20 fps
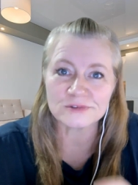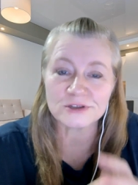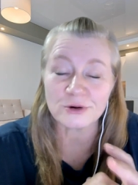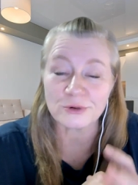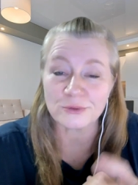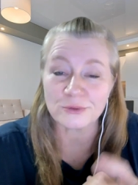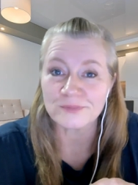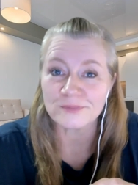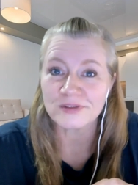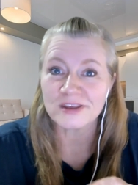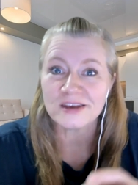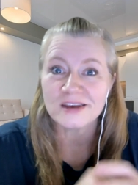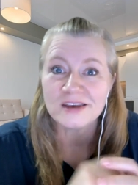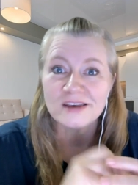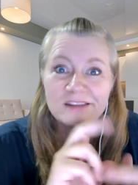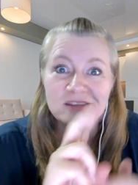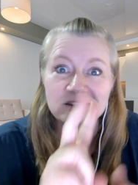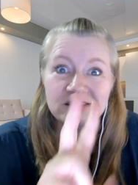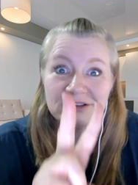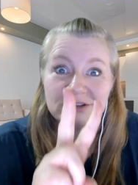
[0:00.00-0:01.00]
So
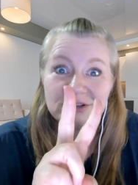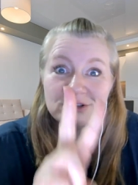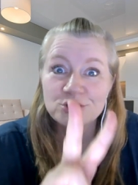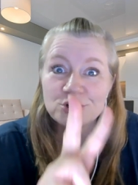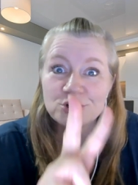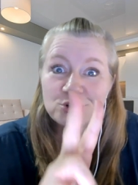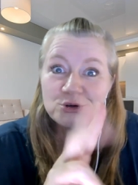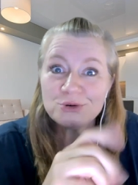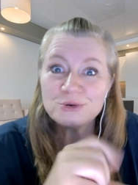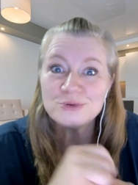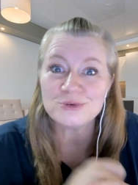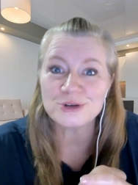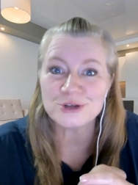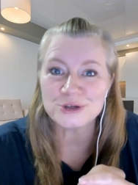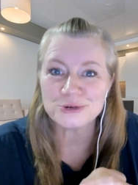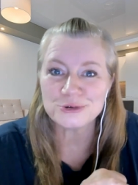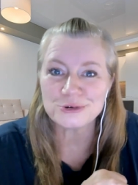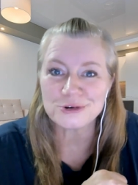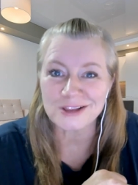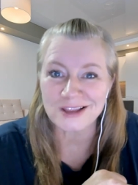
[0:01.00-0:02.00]
the two
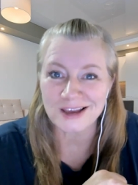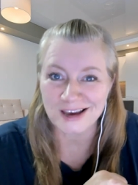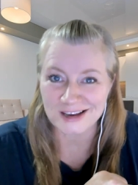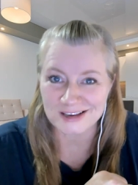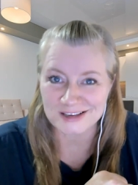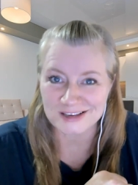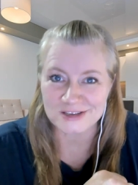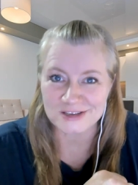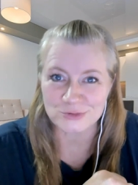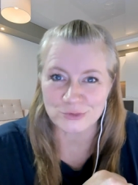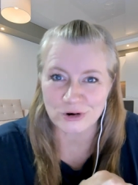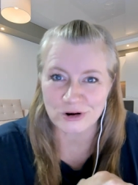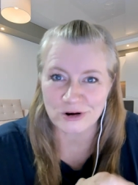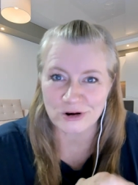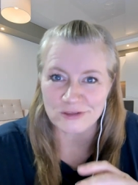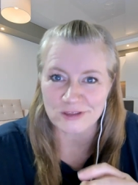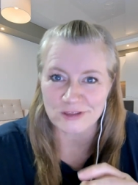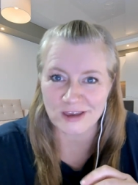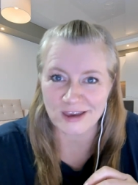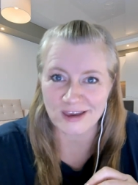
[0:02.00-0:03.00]
new classes, what
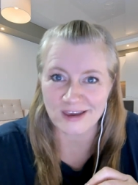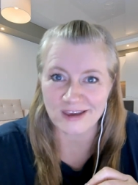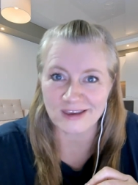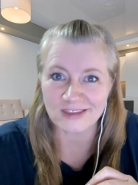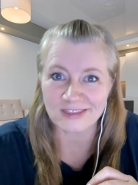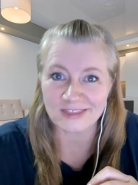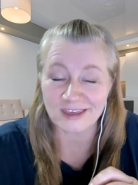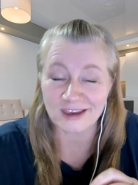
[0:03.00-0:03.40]
are they?